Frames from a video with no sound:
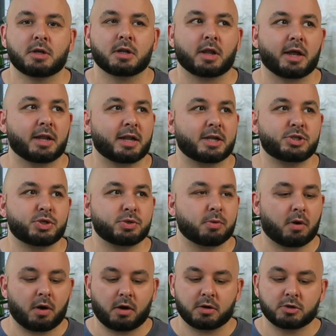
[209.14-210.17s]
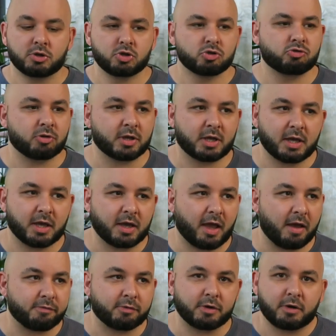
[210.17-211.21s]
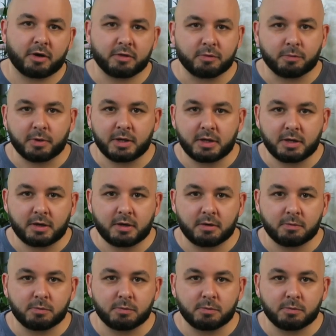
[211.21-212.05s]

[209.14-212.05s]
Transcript: Like, unless you are drinking every night of the week,